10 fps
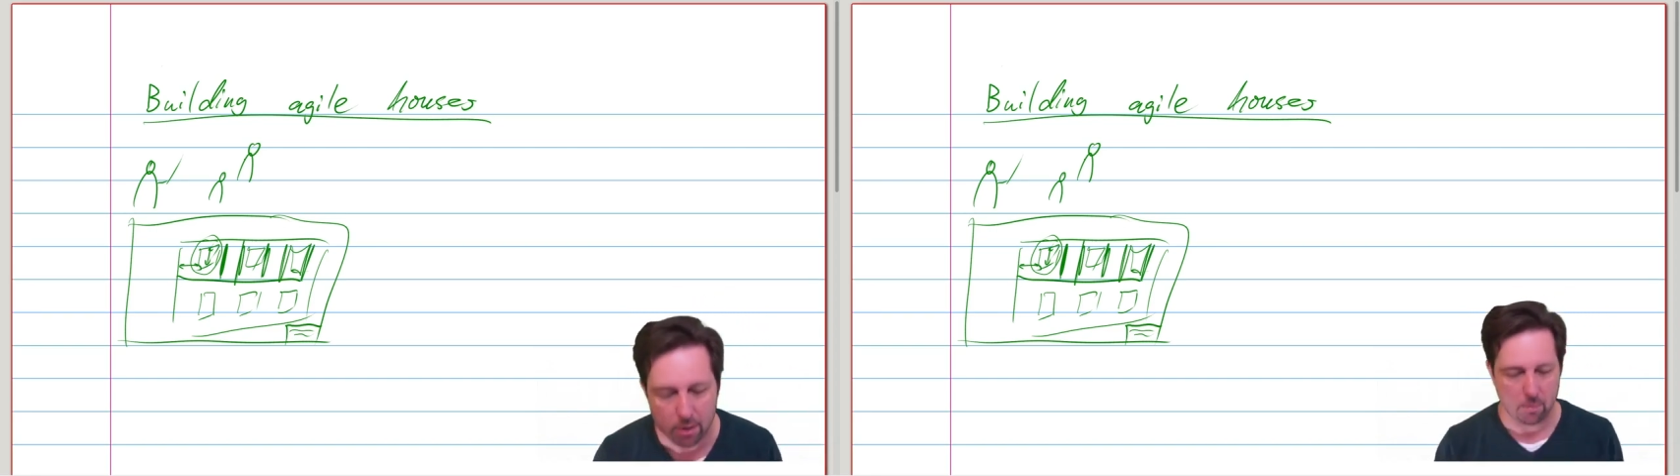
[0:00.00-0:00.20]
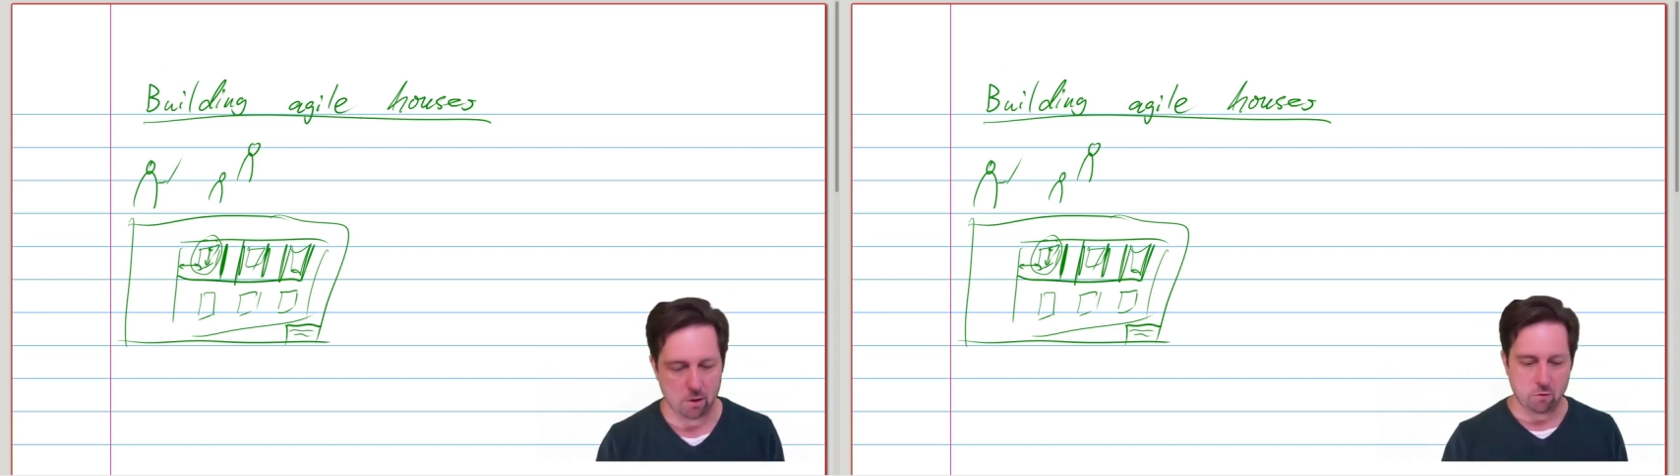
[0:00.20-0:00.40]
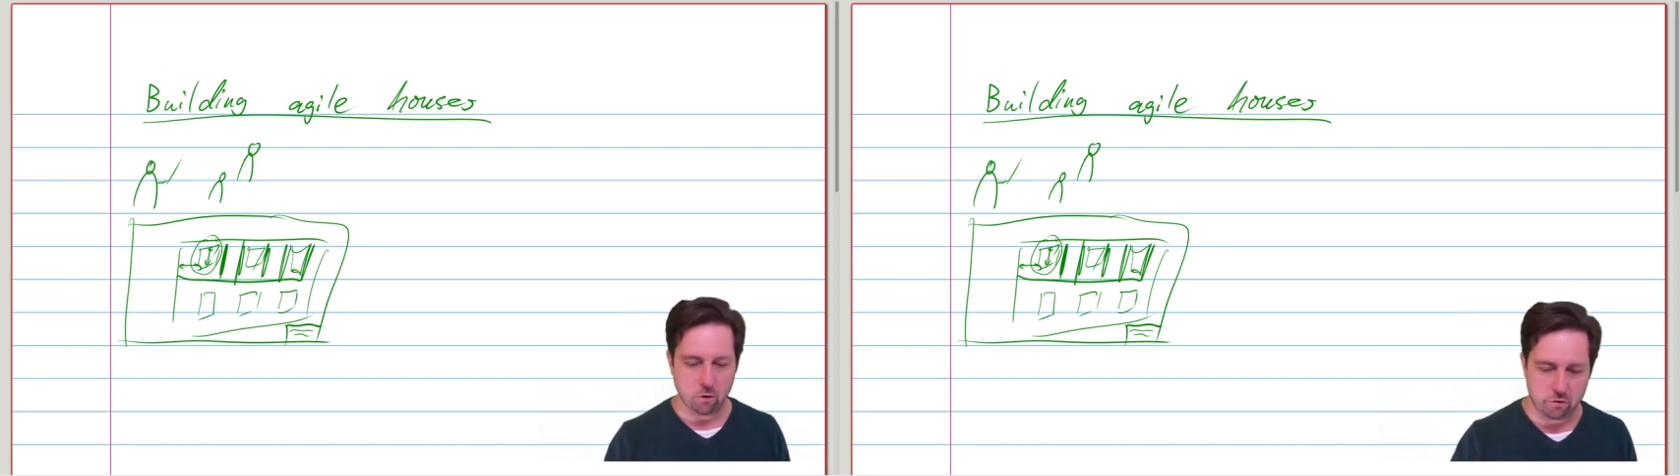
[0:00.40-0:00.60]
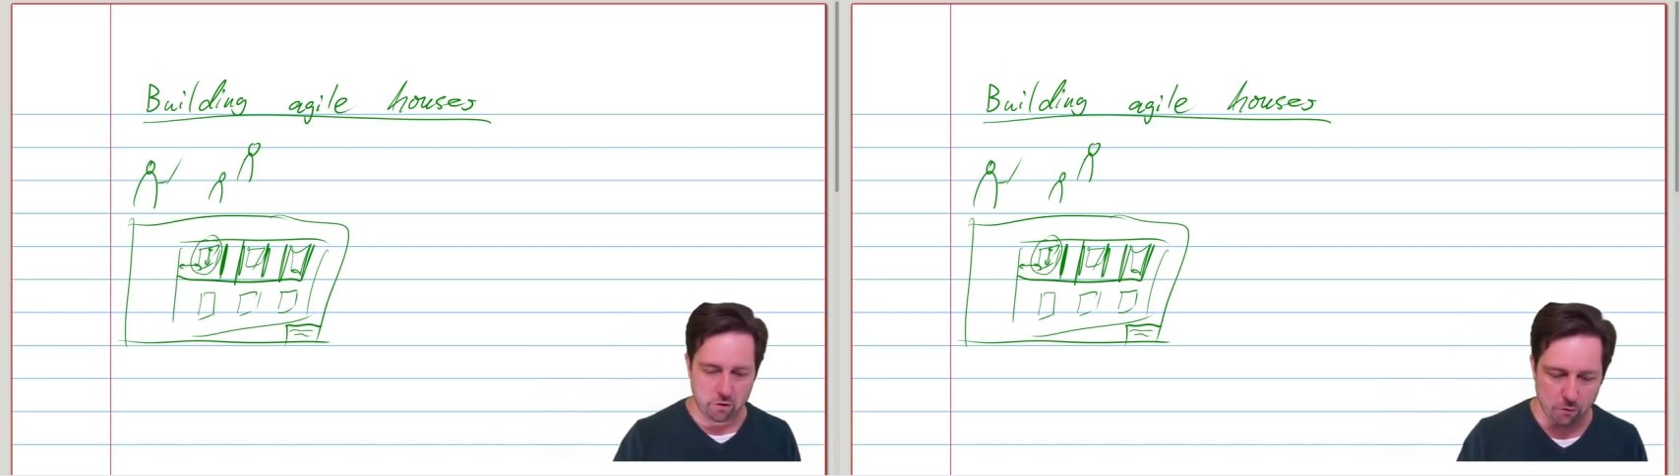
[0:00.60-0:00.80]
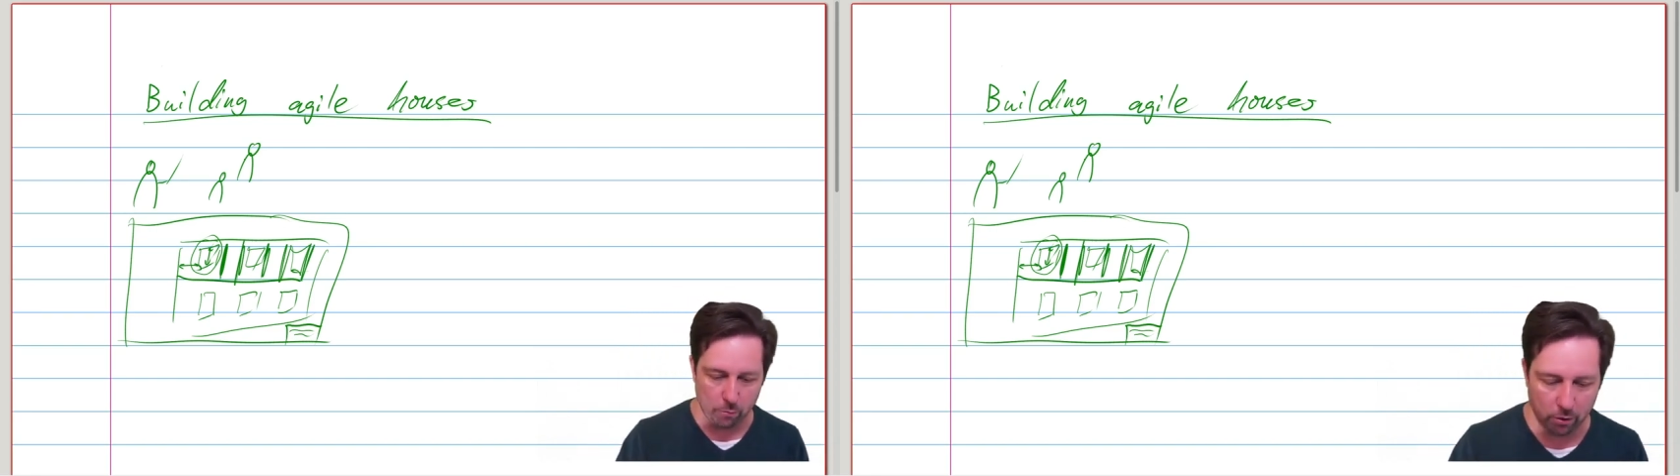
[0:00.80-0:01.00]
But of course,
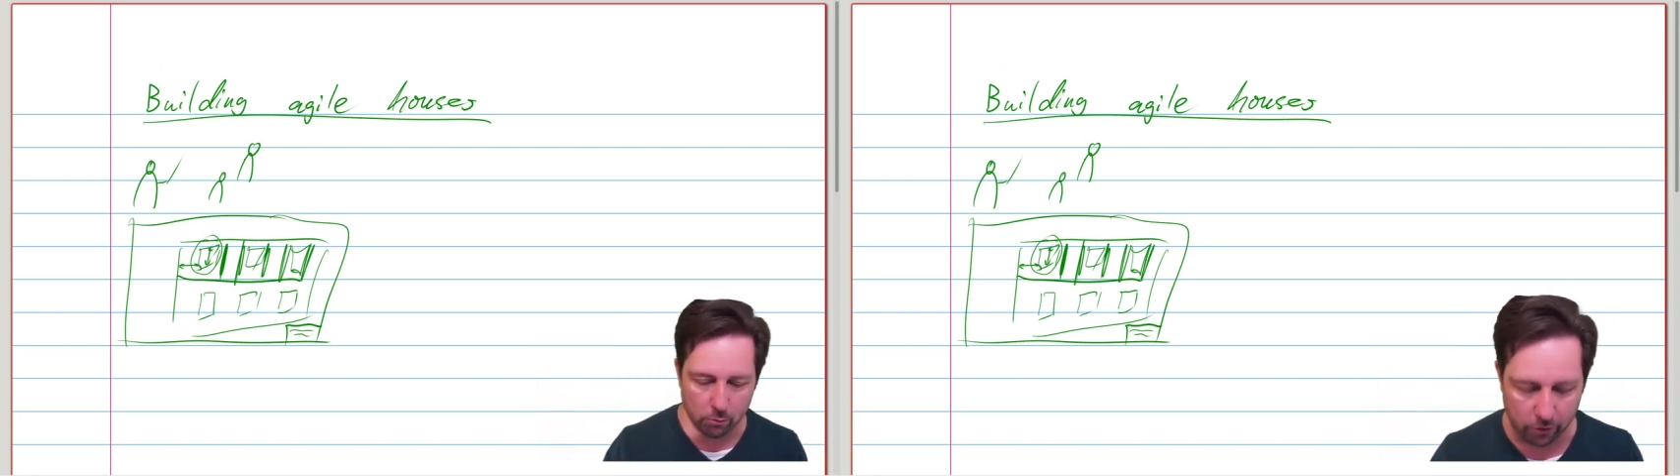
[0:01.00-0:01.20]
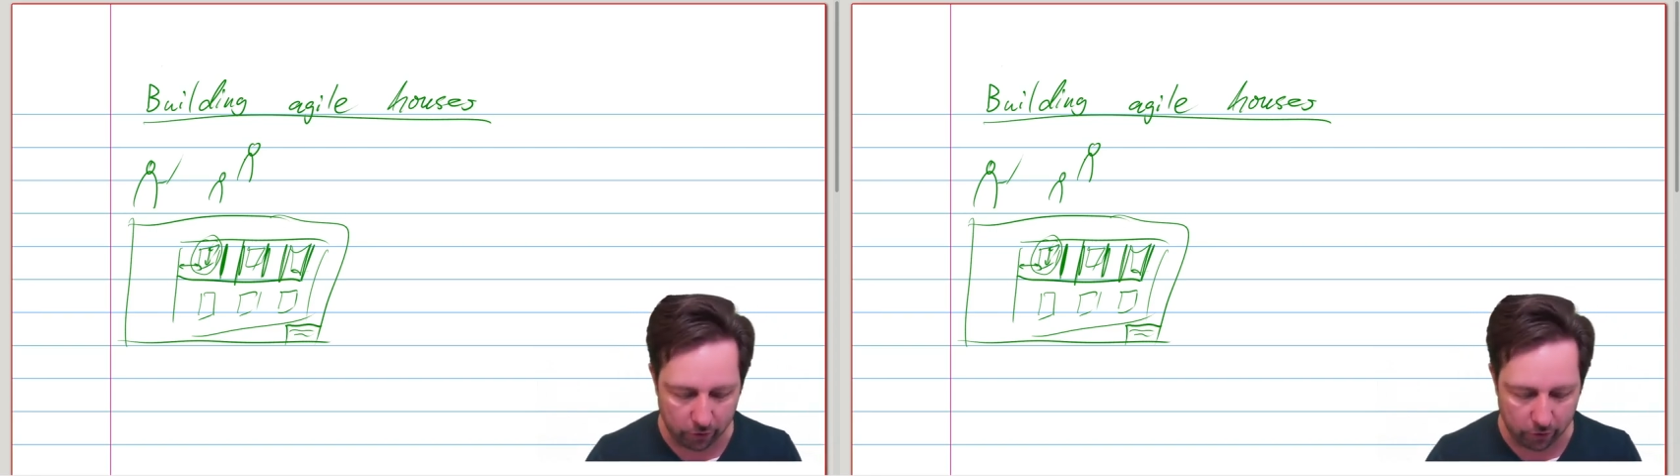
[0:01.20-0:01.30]
this is what it was.